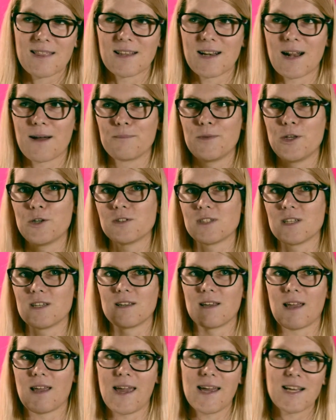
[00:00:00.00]
that I'm
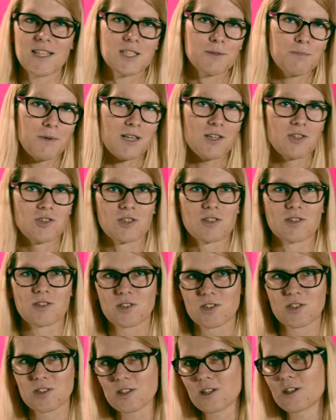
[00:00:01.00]
using hate speech and
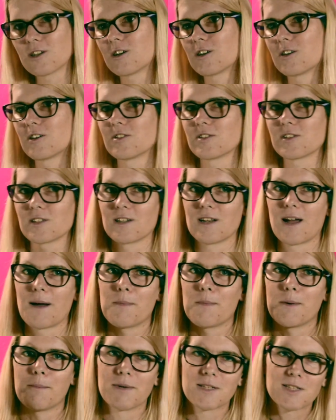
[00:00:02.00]
slurs and
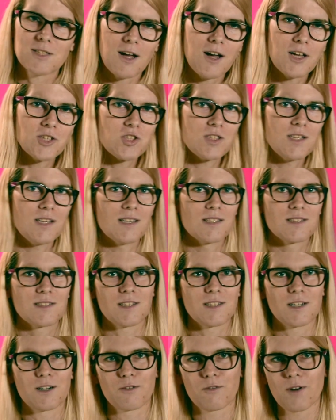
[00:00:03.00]
I'm a misogynist
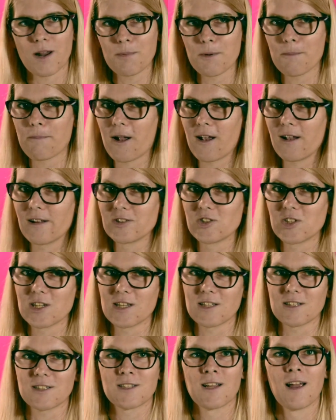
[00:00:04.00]
and a rape
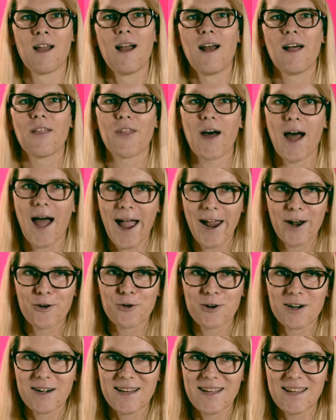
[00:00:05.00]
apologist. The
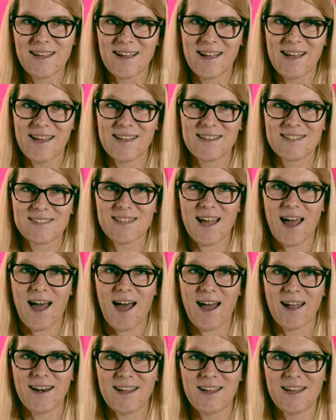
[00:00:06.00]
irony is
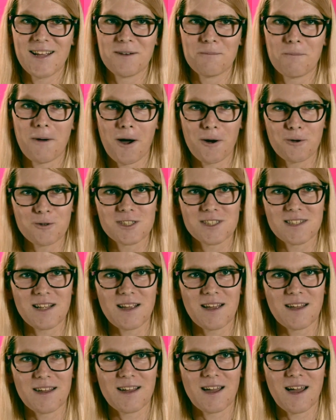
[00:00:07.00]
that in
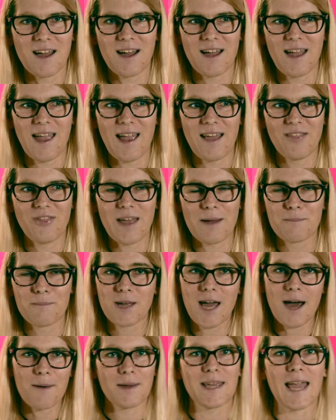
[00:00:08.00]
posting and them
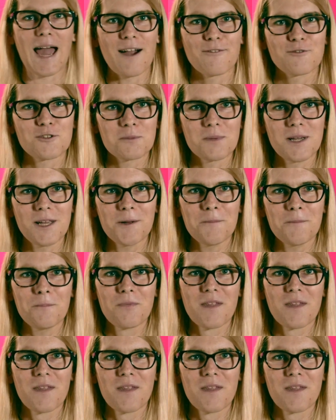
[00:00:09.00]
coming after me,